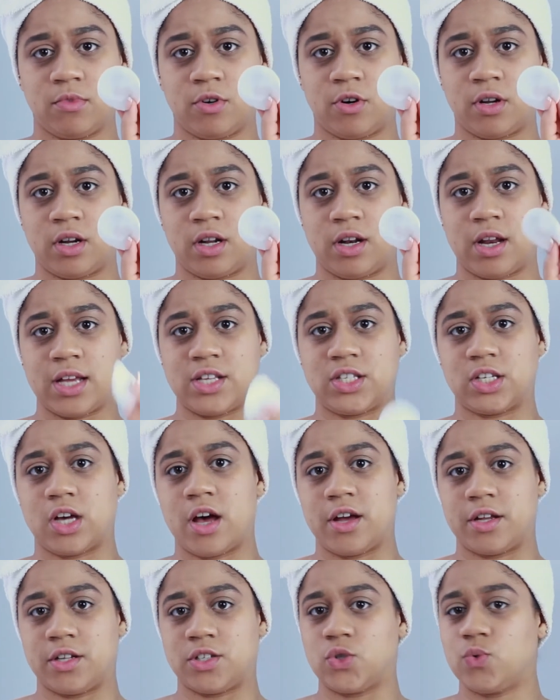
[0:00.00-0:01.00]
on a nice
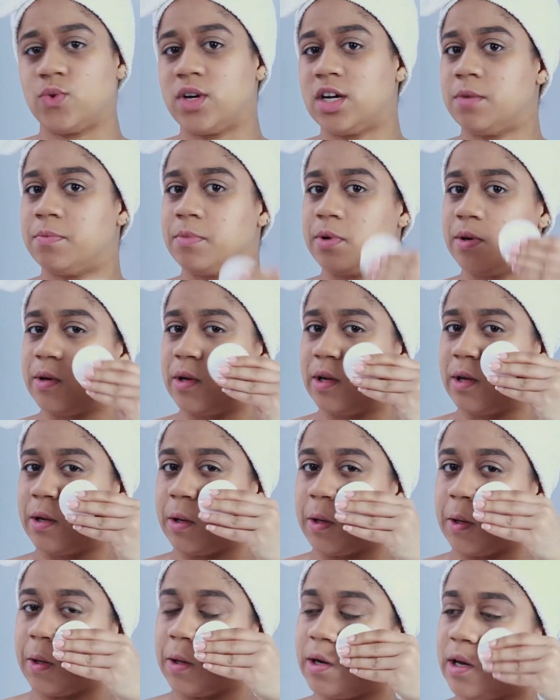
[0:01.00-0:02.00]
cotton swab,
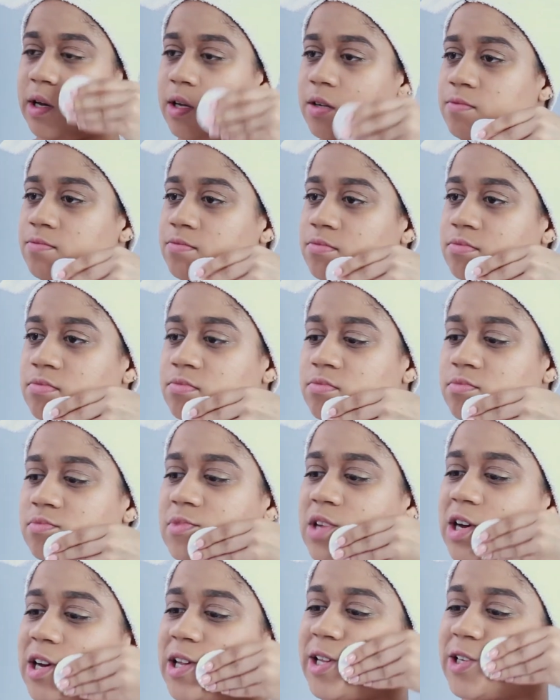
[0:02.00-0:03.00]
and I